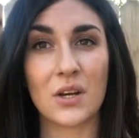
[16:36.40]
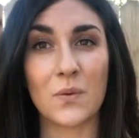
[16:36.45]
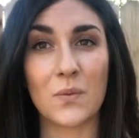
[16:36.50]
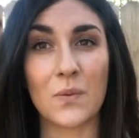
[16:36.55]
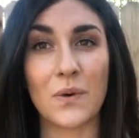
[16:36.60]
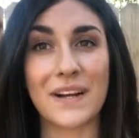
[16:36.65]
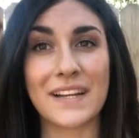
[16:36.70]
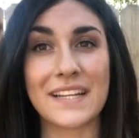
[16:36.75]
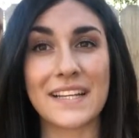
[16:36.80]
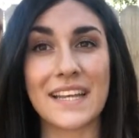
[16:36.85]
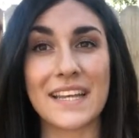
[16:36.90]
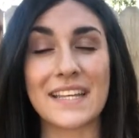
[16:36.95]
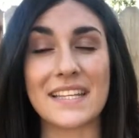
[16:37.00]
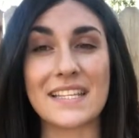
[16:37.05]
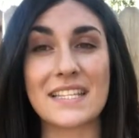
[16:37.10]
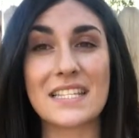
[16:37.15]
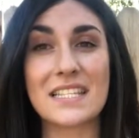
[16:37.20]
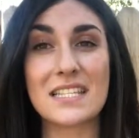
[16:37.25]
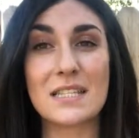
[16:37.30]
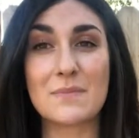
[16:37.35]
What can
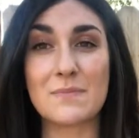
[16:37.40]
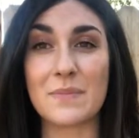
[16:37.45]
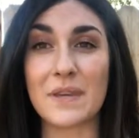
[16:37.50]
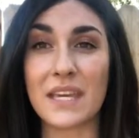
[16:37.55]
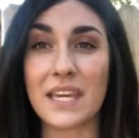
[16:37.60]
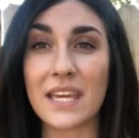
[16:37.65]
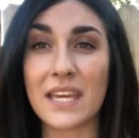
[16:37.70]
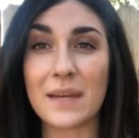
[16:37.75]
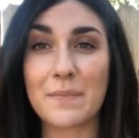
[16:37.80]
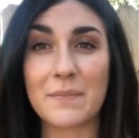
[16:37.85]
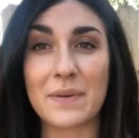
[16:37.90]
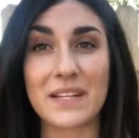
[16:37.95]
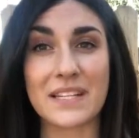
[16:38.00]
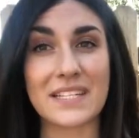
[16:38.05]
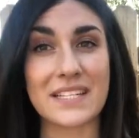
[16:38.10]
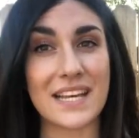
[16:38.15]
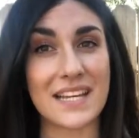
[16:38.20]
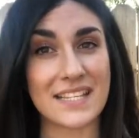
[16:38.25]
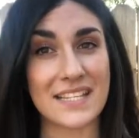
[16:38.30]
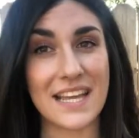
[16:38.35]
speak but
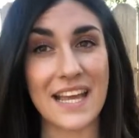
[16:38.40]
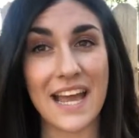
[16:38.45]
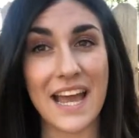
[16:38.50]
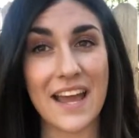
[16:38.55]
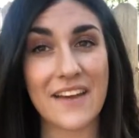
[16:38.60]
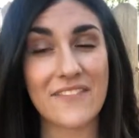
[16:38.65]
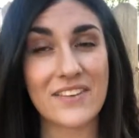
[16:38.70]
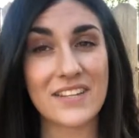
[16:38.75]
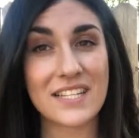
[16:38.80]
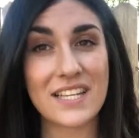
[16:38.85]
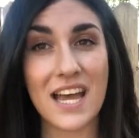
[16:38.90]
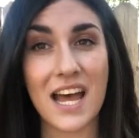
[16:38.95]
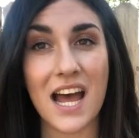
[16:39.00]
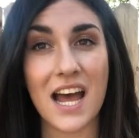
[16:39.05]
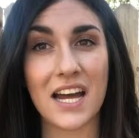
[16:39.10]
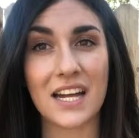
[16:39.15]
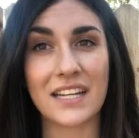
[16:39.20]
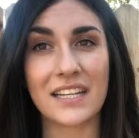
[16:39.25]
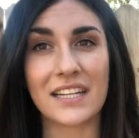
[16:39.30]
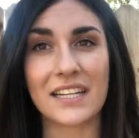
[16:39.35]
doesn't have a
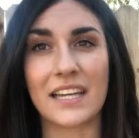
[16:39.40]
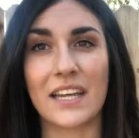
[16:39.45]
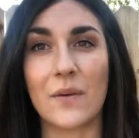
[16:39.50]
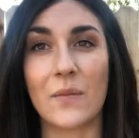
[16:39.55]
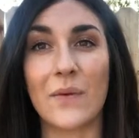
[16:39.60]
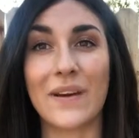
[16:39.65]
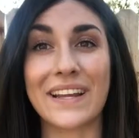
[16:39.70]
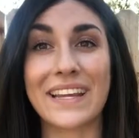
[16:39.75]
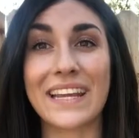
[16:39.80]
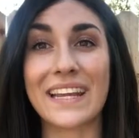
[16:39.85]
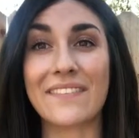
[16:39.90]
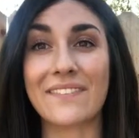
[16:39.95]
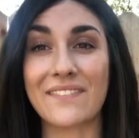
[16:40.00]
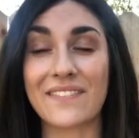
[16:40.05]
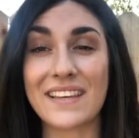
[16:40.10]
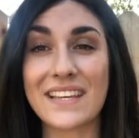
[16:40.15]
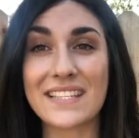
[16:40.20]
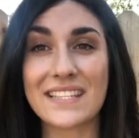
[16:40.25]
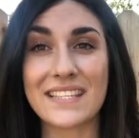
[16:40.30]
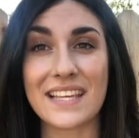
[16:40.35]
tongue, and what can
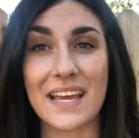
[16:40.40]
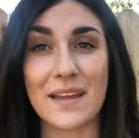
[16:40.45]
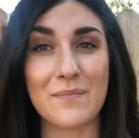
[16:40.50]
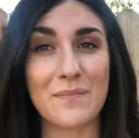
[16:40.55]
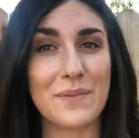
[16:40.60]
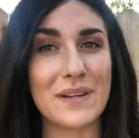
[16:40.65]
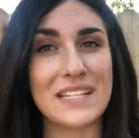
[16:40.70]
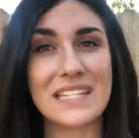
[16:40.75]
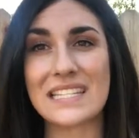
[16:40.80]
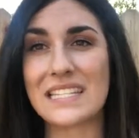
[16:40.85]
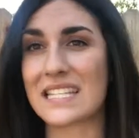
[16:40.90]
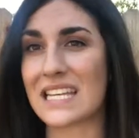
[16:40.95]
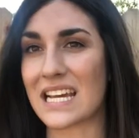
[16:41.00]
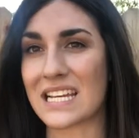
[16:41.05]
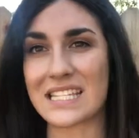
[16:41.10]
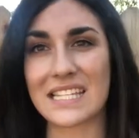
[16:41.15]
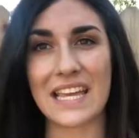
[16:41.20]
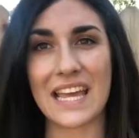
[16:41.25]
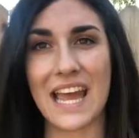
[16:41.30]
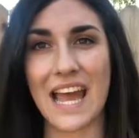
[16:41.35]
listen but
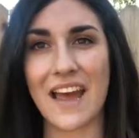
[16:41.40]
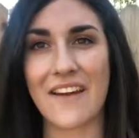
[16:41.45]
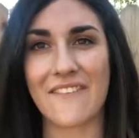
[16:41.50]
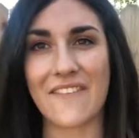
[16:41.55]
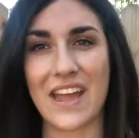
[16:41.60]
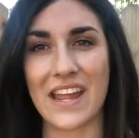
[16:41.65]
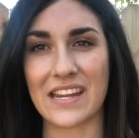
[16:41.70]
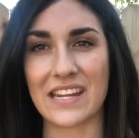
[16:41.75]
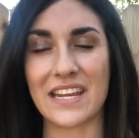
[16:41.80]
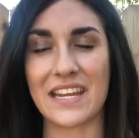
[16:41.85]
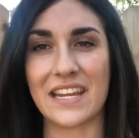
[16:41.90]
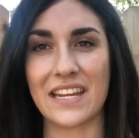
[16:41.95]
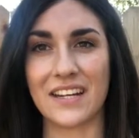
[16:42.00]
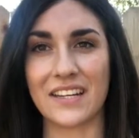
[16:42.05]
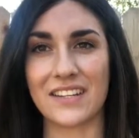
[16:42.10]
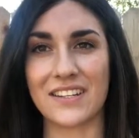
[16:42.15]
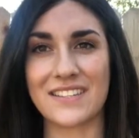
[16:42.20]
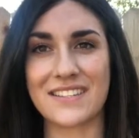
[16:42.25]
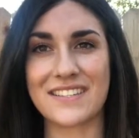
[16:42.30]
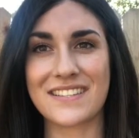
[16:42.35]
doesn't have any
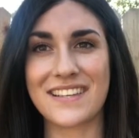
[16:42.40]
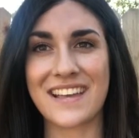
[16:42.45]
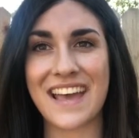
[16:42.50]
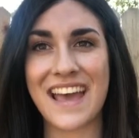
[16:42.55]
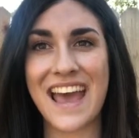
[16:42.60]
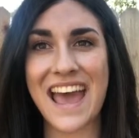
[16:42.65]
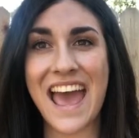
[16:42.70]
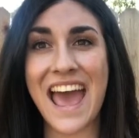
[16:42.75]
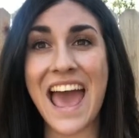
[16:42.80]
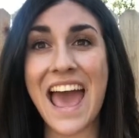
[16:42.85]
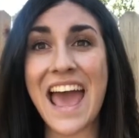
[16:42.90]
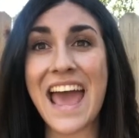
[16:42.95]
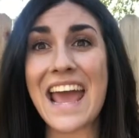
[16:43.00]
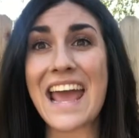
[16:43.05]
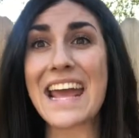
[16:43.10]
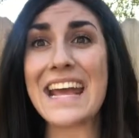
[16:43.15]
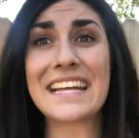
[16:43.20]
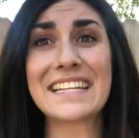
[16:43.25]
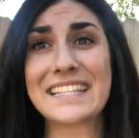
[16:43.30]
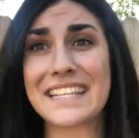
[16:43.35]
ears?
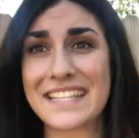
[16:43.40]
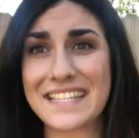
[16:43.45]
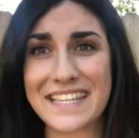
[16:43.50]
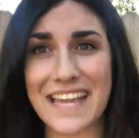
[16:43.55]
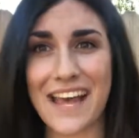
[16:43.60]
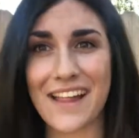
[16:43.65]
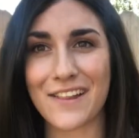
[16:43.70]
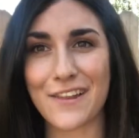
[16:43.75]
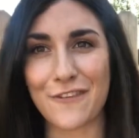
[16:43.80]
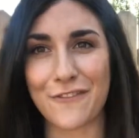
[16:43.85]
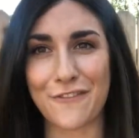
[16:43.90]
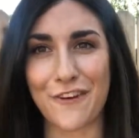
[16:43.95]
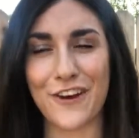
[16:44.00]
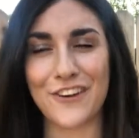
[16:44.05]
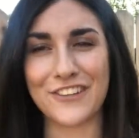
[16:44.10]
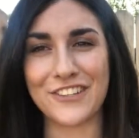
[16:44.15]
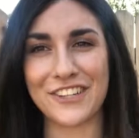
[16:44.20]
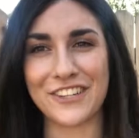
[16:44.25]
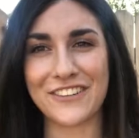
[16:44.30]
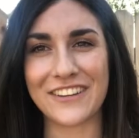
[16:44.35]
It's a
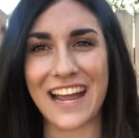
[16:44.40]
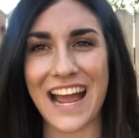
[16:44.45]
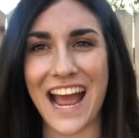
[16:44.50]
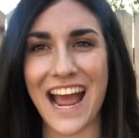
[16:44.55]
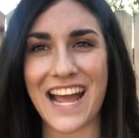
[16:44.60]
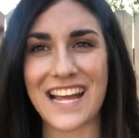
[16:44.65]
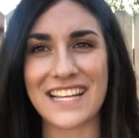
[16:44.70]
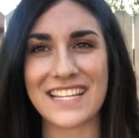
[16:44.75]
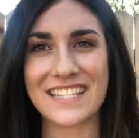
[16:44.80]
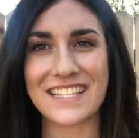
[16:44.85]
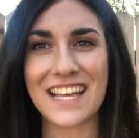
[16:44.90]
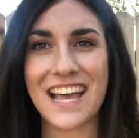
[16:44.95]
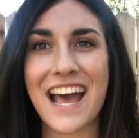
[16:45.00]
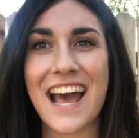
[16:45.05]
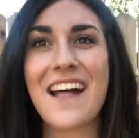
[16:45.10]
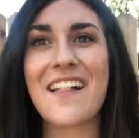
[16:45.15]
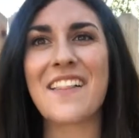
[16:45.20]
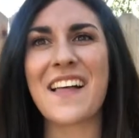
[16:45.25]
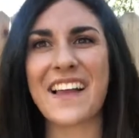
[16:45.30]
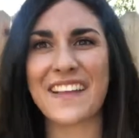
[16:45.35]
telephone, you guys.
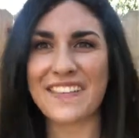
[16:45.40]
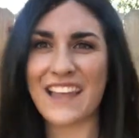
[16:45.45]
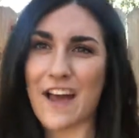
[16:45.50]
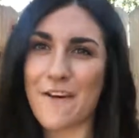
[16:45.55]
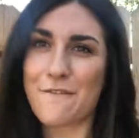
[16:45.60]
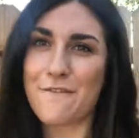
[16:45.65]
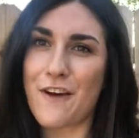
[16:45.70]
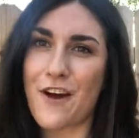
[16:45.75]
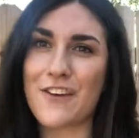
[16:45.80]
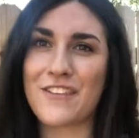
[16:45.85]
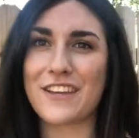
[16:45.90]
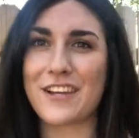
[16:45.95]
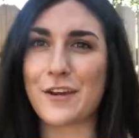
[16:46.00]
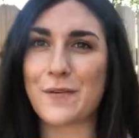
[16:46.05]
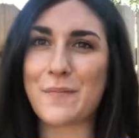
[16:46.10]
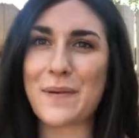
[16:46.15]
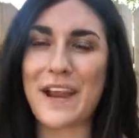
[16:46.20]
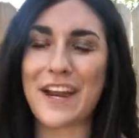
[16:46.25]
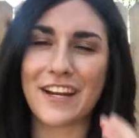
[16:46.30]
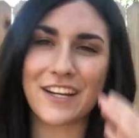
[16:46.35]
Like that phone that
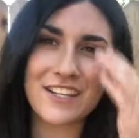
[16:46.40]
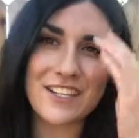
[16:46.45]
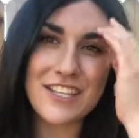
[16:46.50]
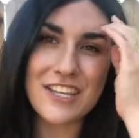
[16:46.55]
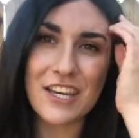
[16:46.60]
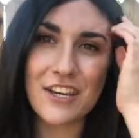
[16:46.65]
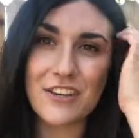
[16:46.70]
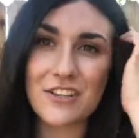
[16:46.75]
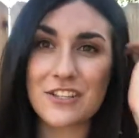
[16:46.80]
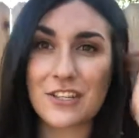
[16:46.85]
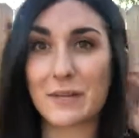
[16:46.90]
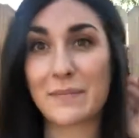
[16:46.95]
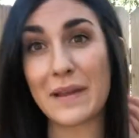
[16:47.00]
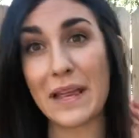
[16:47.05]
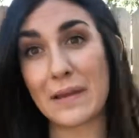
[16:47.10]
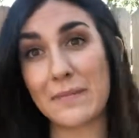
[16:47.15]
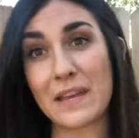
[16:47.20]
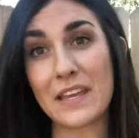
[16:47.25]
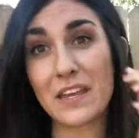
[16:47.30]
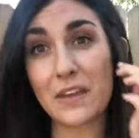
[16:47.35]
your parents use, or
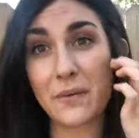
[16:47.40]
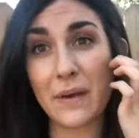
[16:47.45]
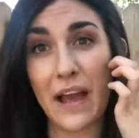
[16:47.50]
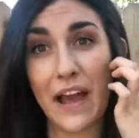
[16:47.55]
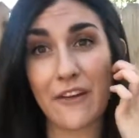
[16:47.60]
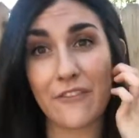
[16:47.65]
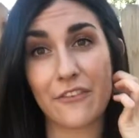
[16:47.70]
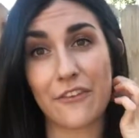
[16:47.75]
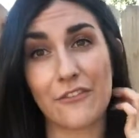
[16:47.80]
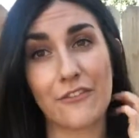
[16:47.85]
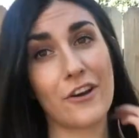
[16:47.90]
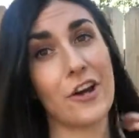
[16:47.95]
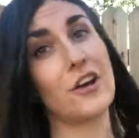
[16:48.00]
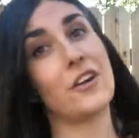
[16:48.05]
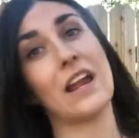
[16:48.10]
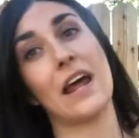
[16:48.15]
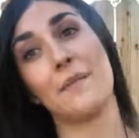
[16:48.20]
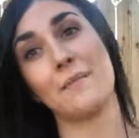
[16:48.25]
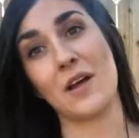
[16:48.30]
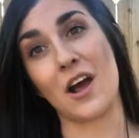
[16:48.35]
maybe you have a
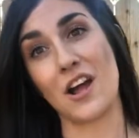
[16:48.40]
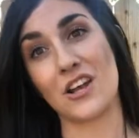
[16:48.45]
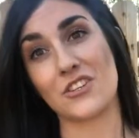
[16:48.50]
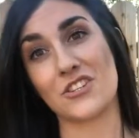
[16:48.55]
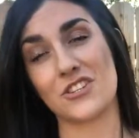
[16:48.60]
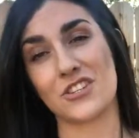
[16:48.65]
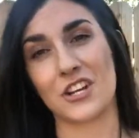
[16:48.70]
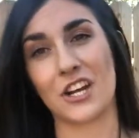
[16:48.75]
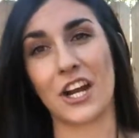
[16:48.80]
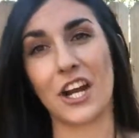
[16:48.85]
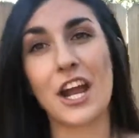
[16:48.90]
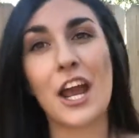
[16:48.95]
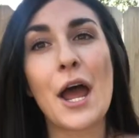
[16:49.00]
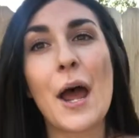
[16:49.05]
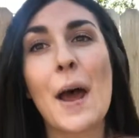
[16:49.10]
phone, I'm not sure.